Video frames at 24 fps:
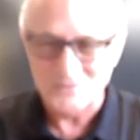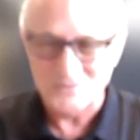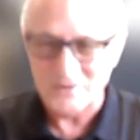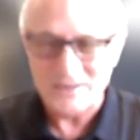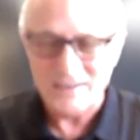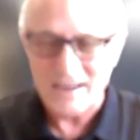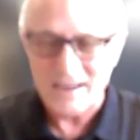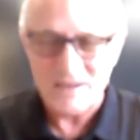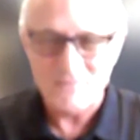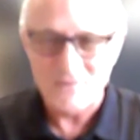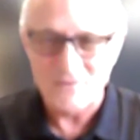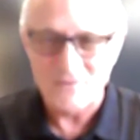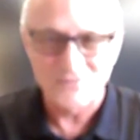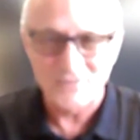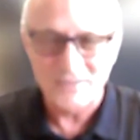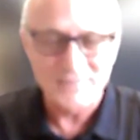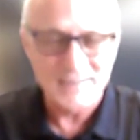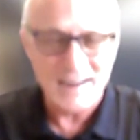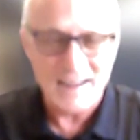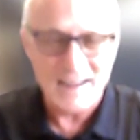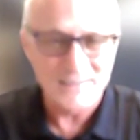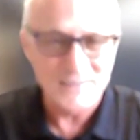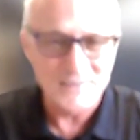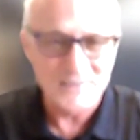Well, you got me
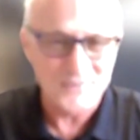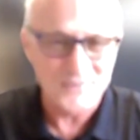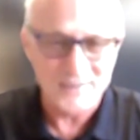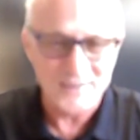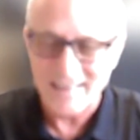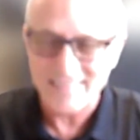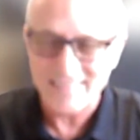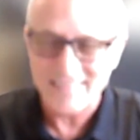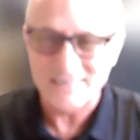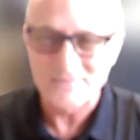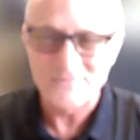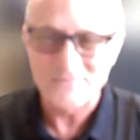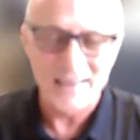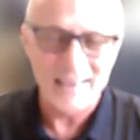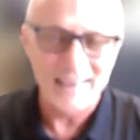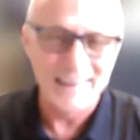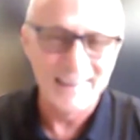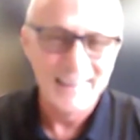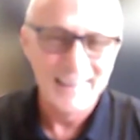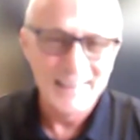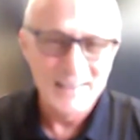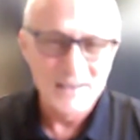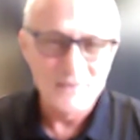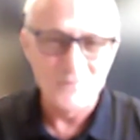flying down here for nothing, man.
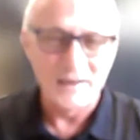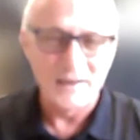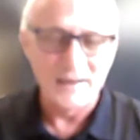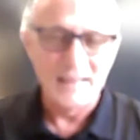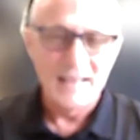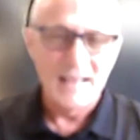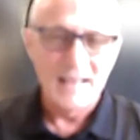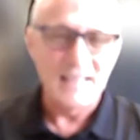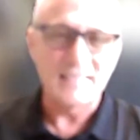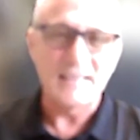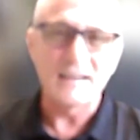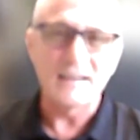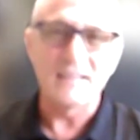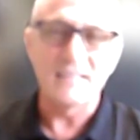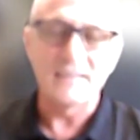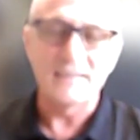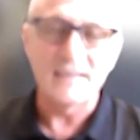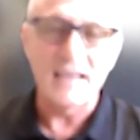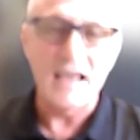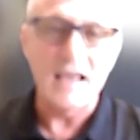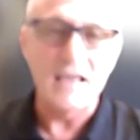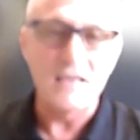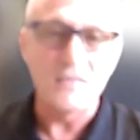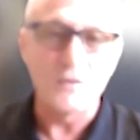But at the end of the
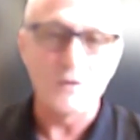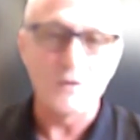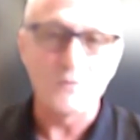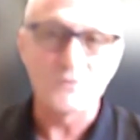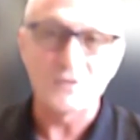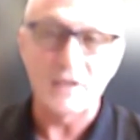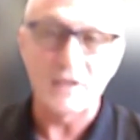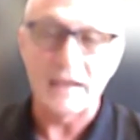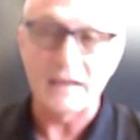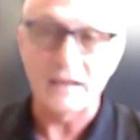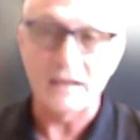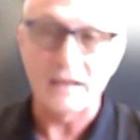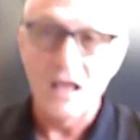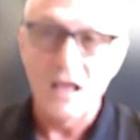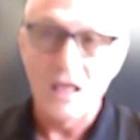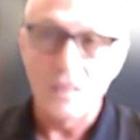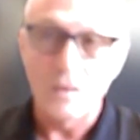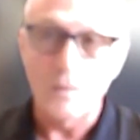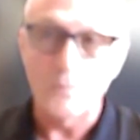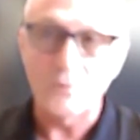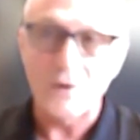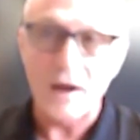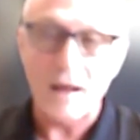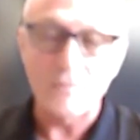day, it was like
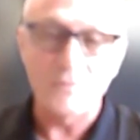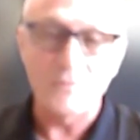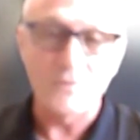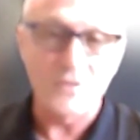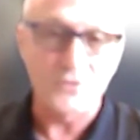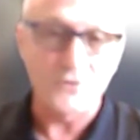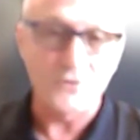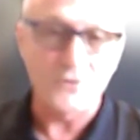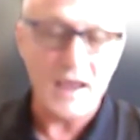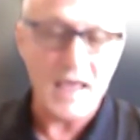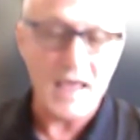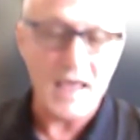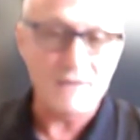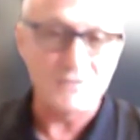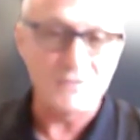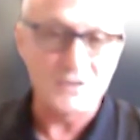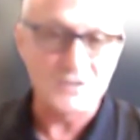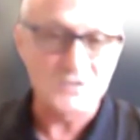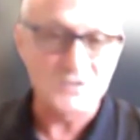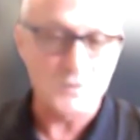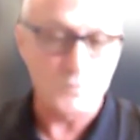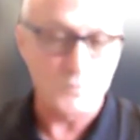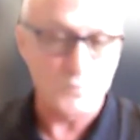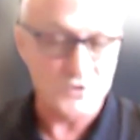the problem that they're having
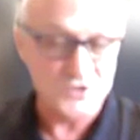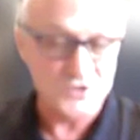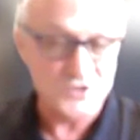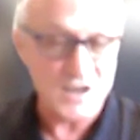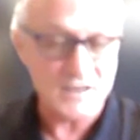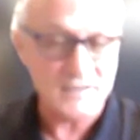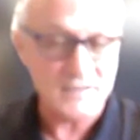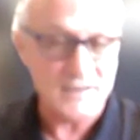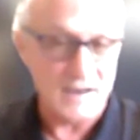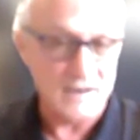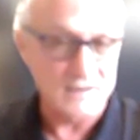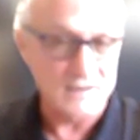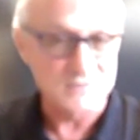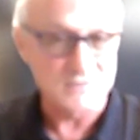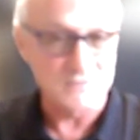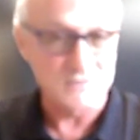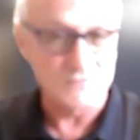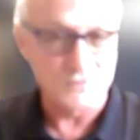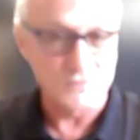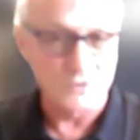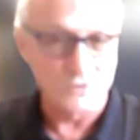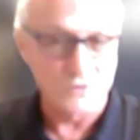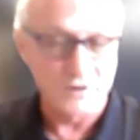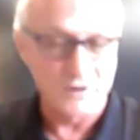is the projectiles in
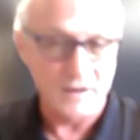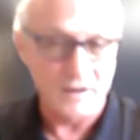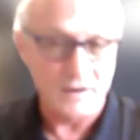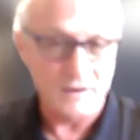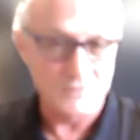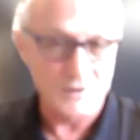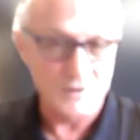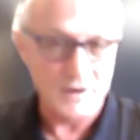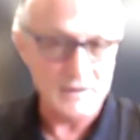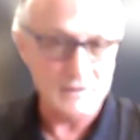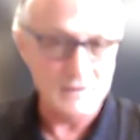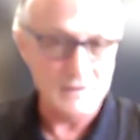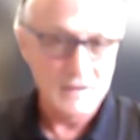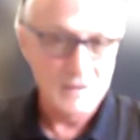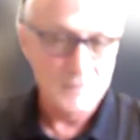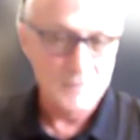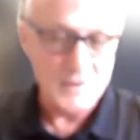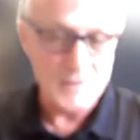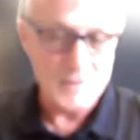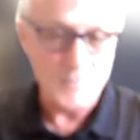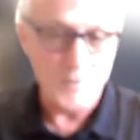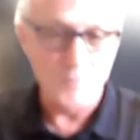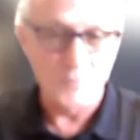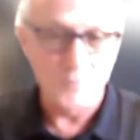Florida, right?
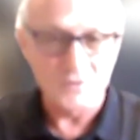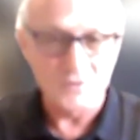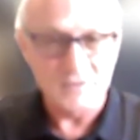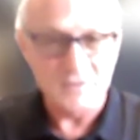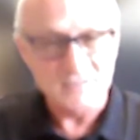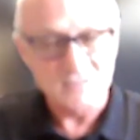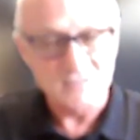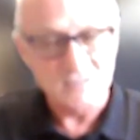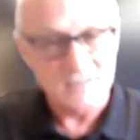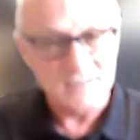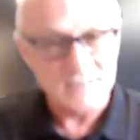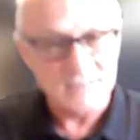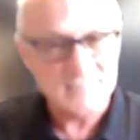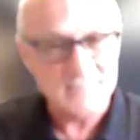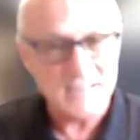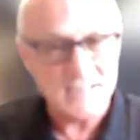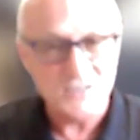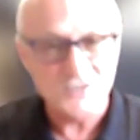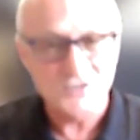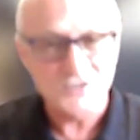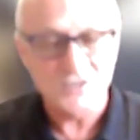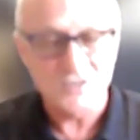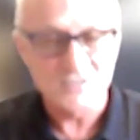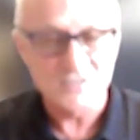People put these little
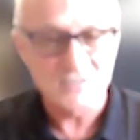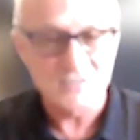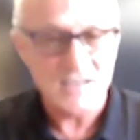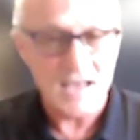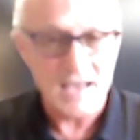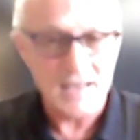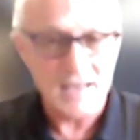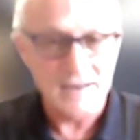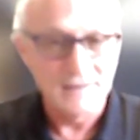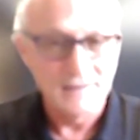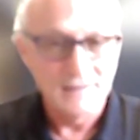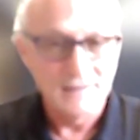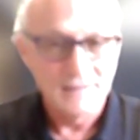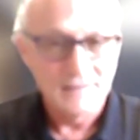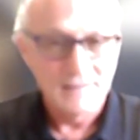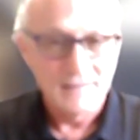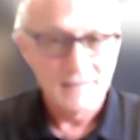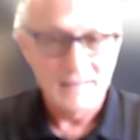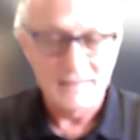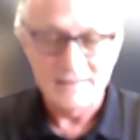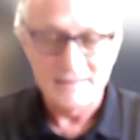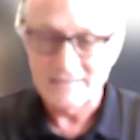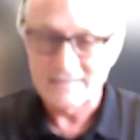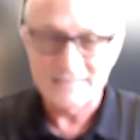extensions on
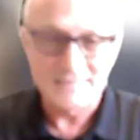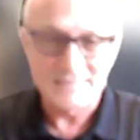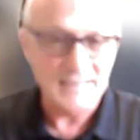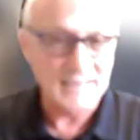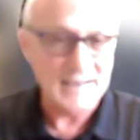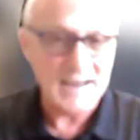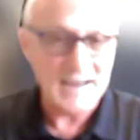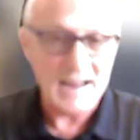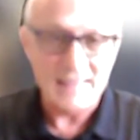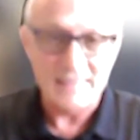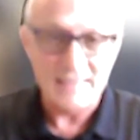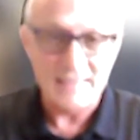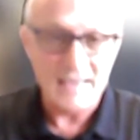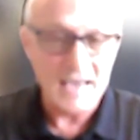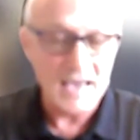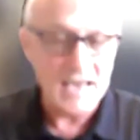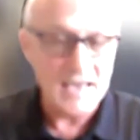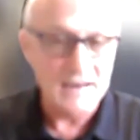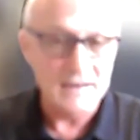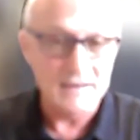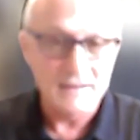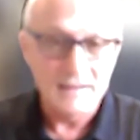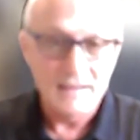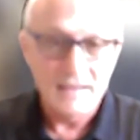and just stick it on the
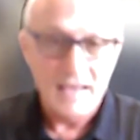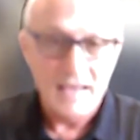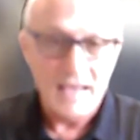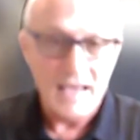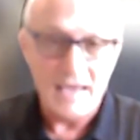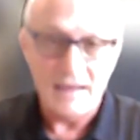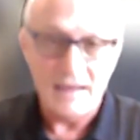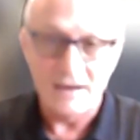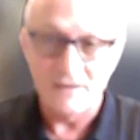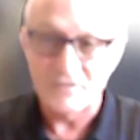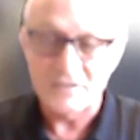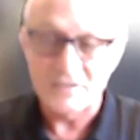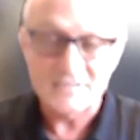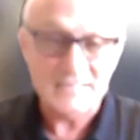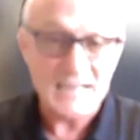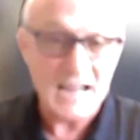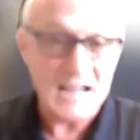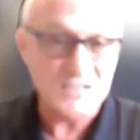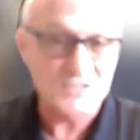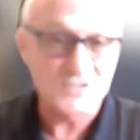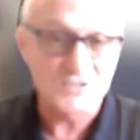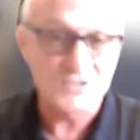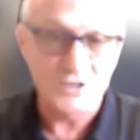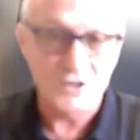end, and if it's
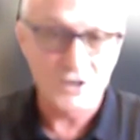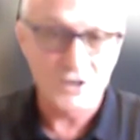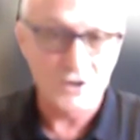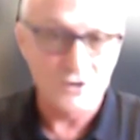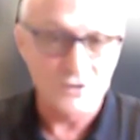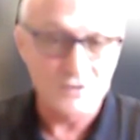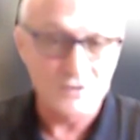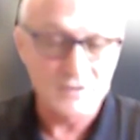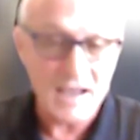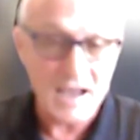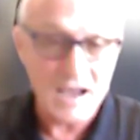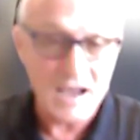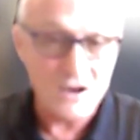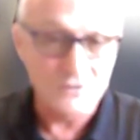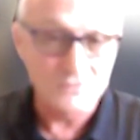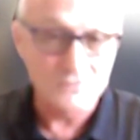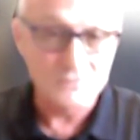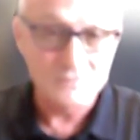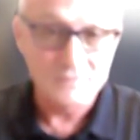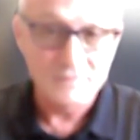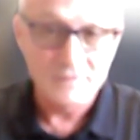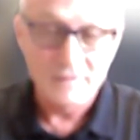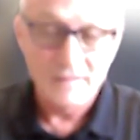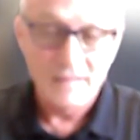not secured
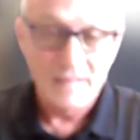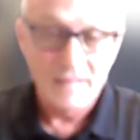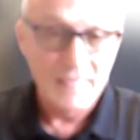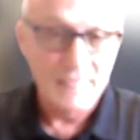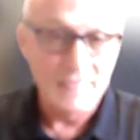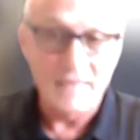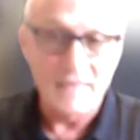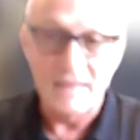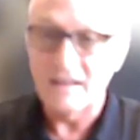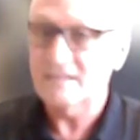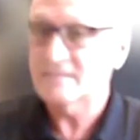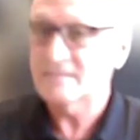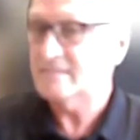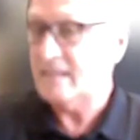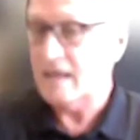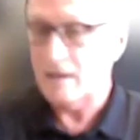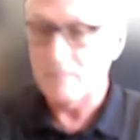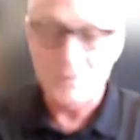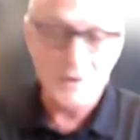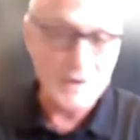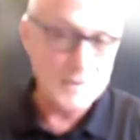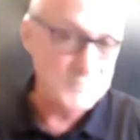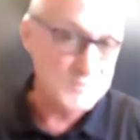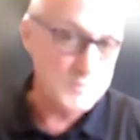down, then that
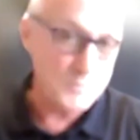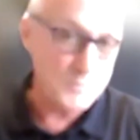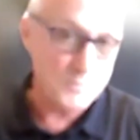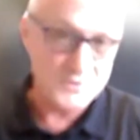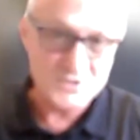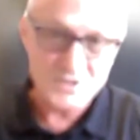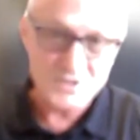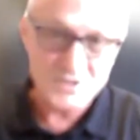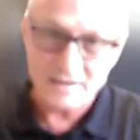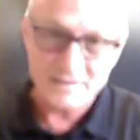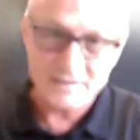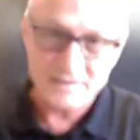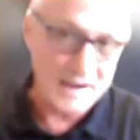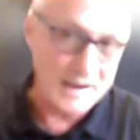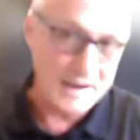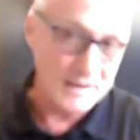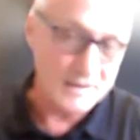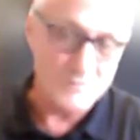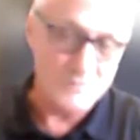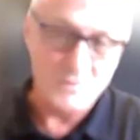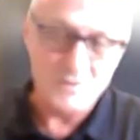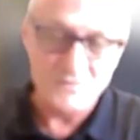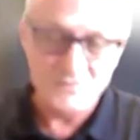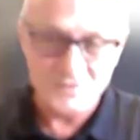becomes a
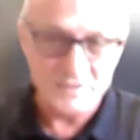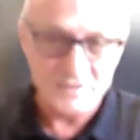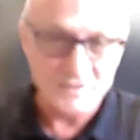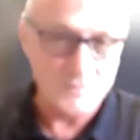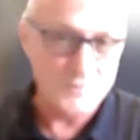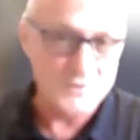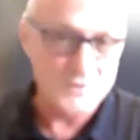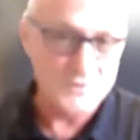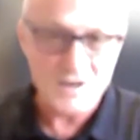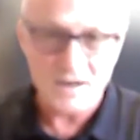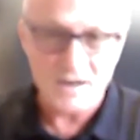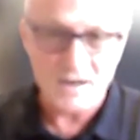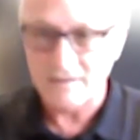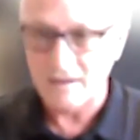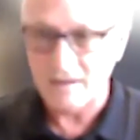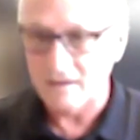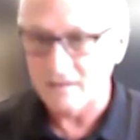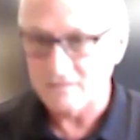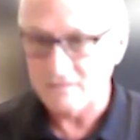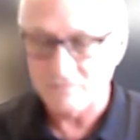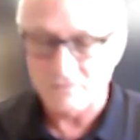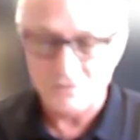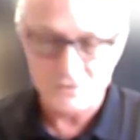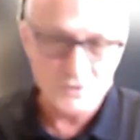projectile. And we've seen the
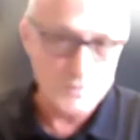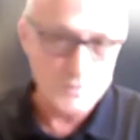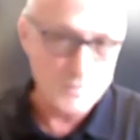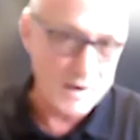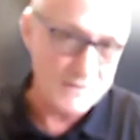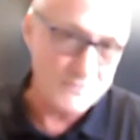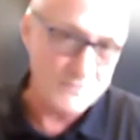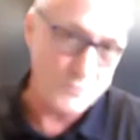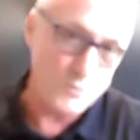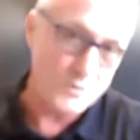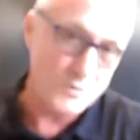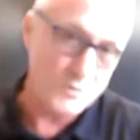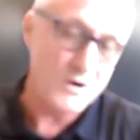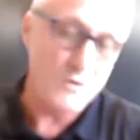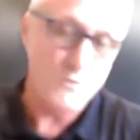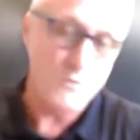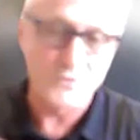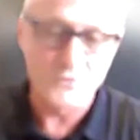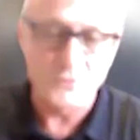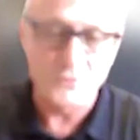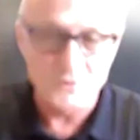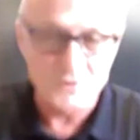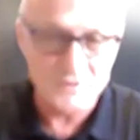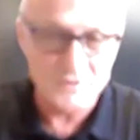projectiles of a 2x4 going
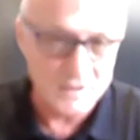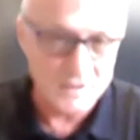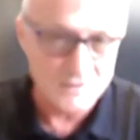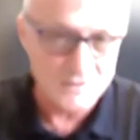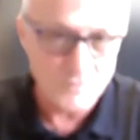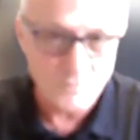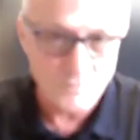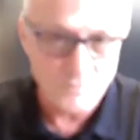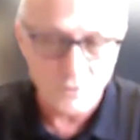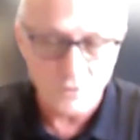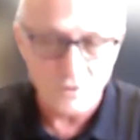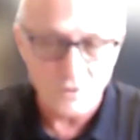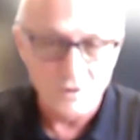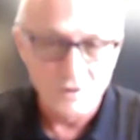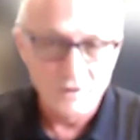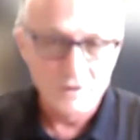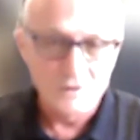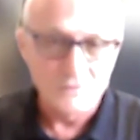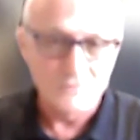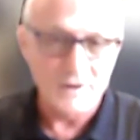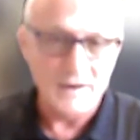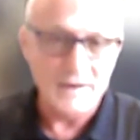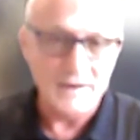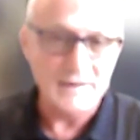through a telephone pole,
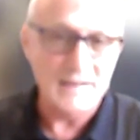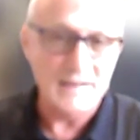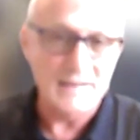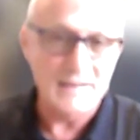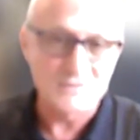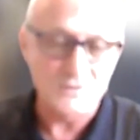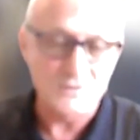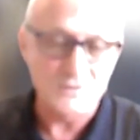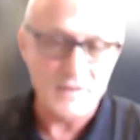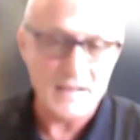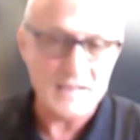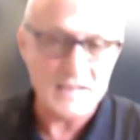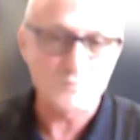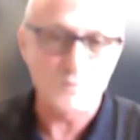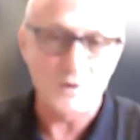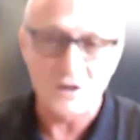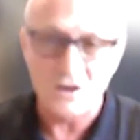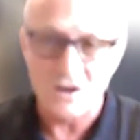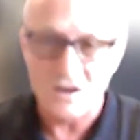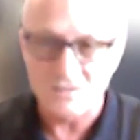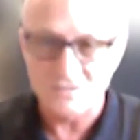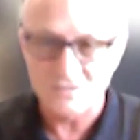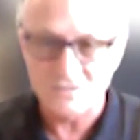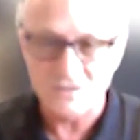right? Yeah. And so that's what
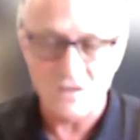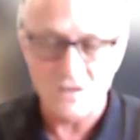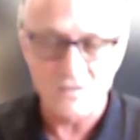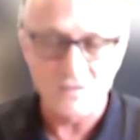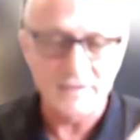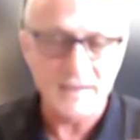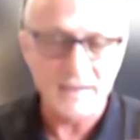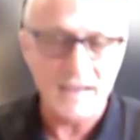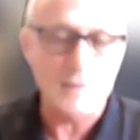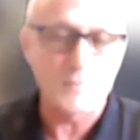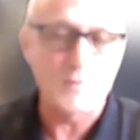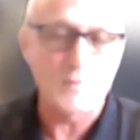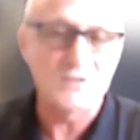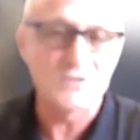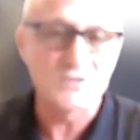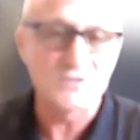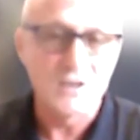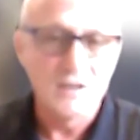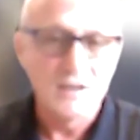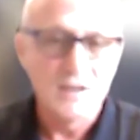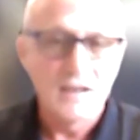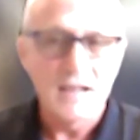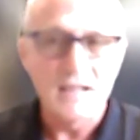causes all the damage.